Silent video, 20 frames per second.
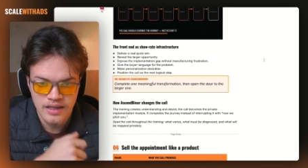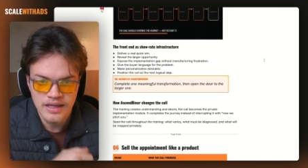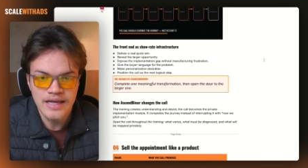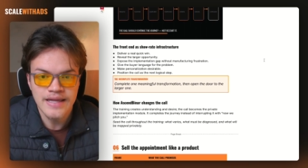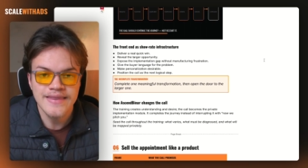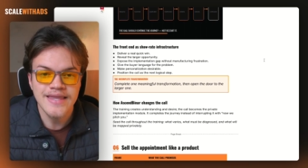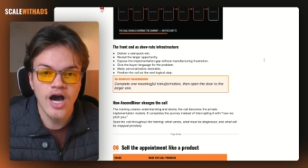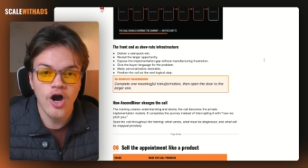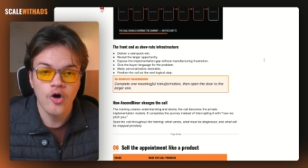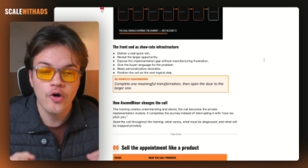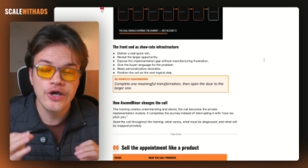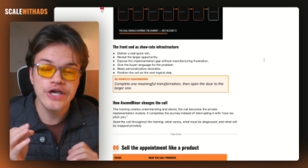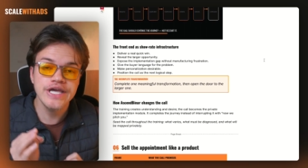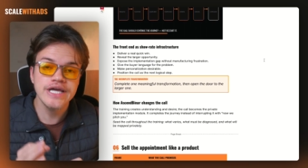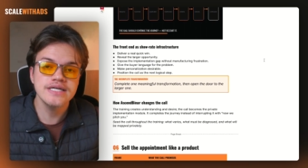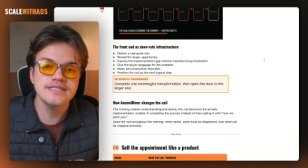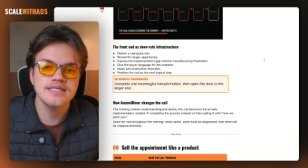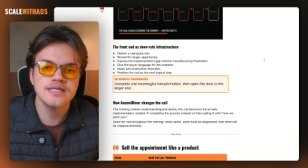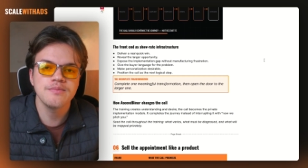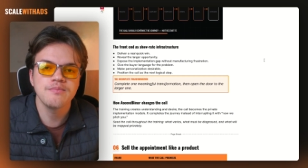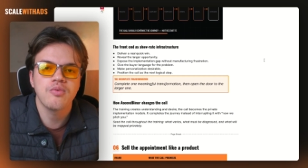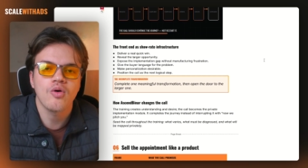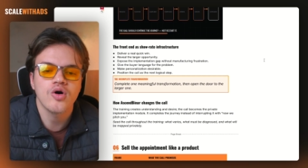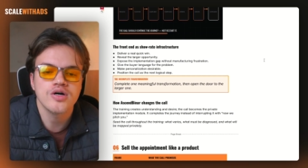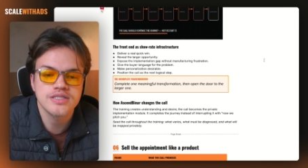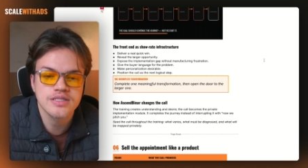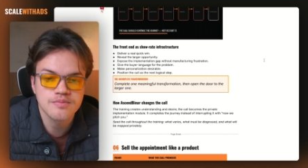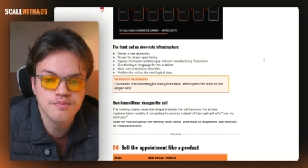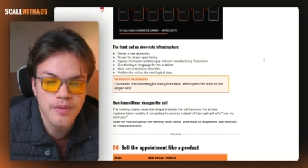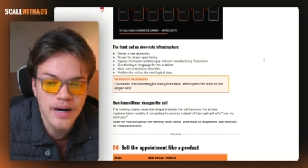Now, here's an
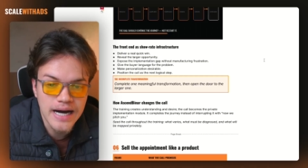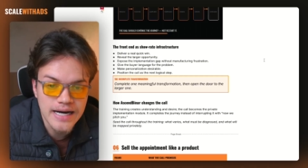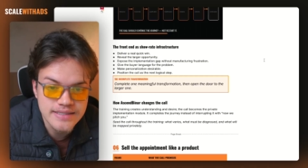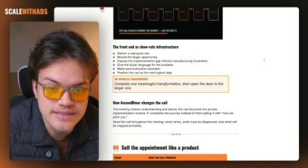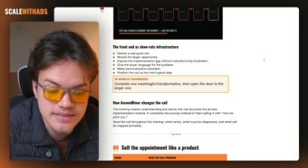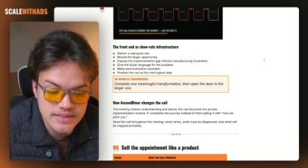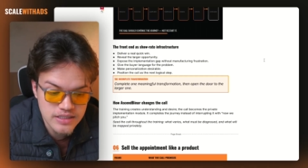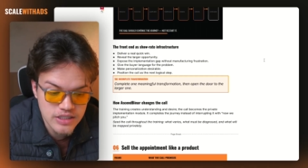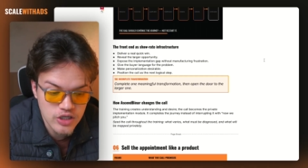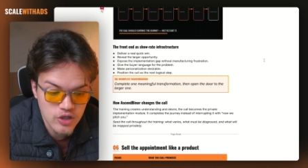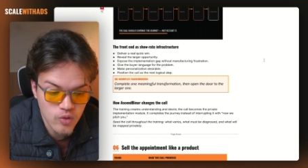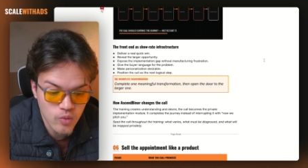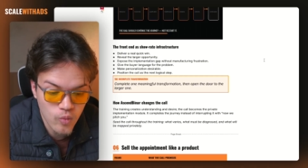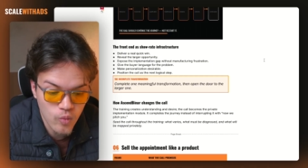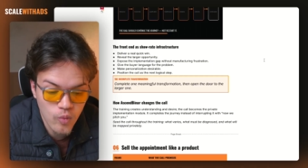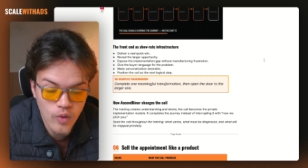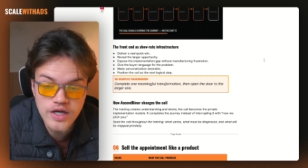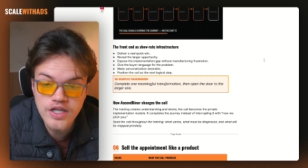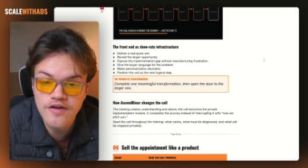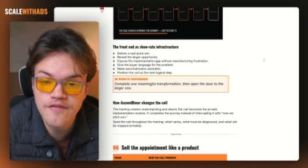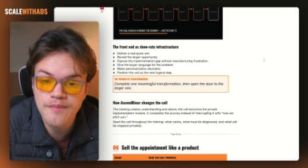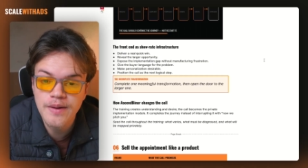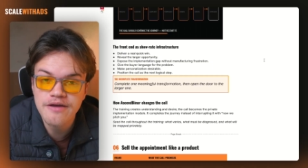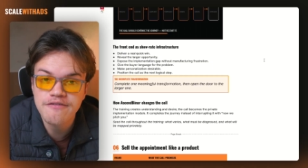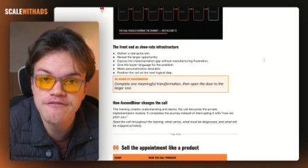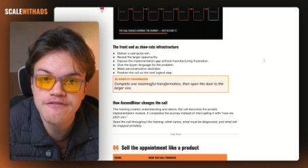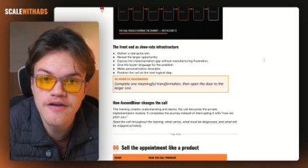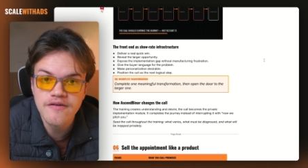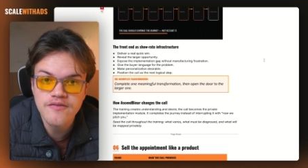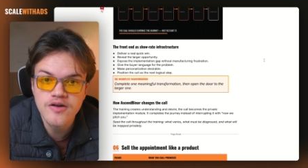important part. One of my
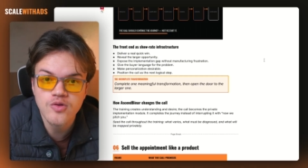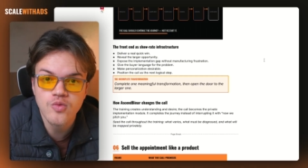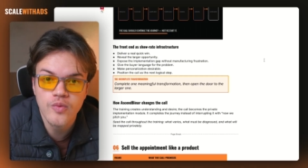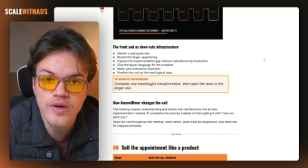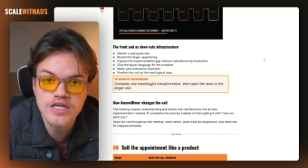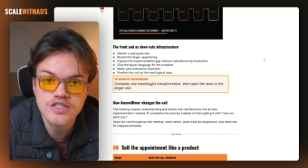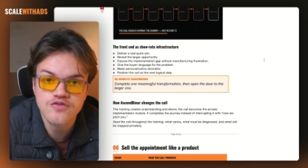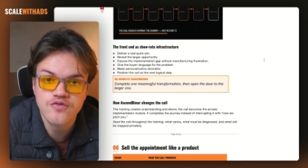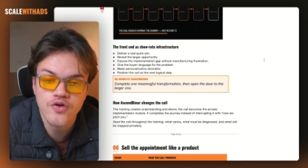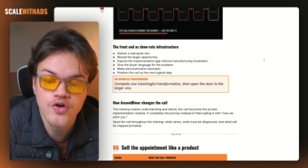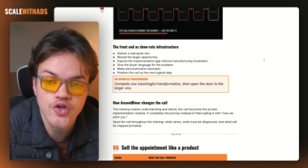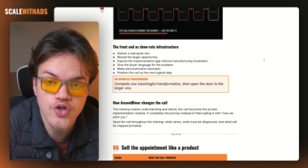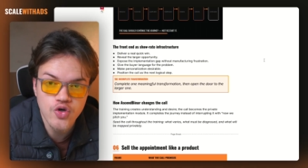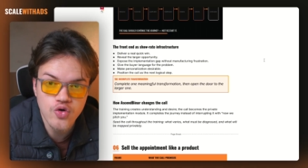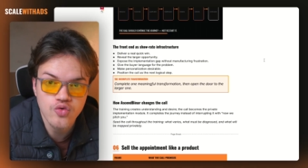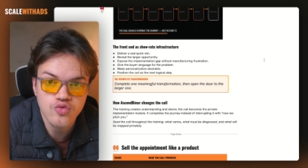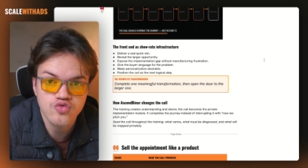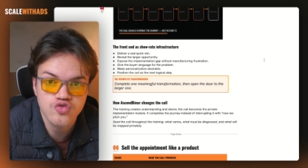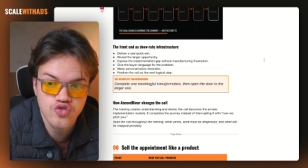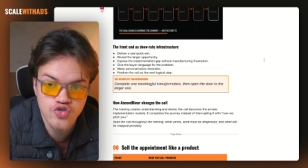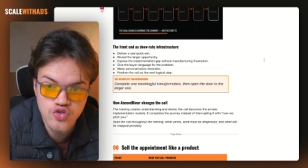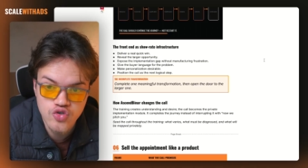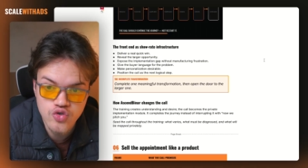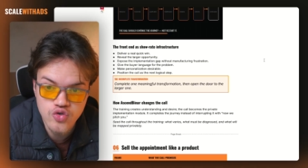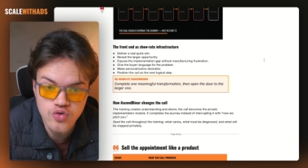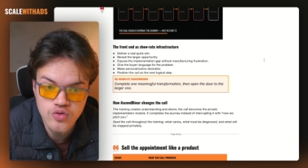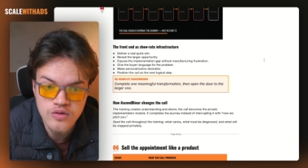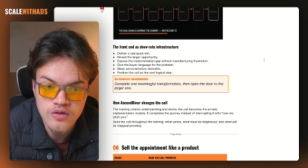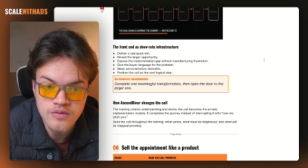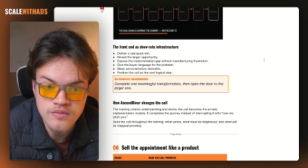favorite ways for you
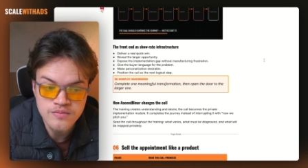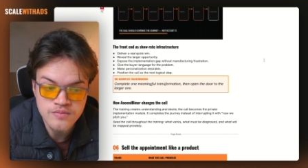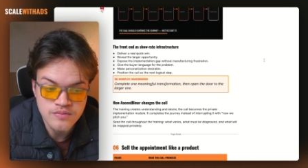to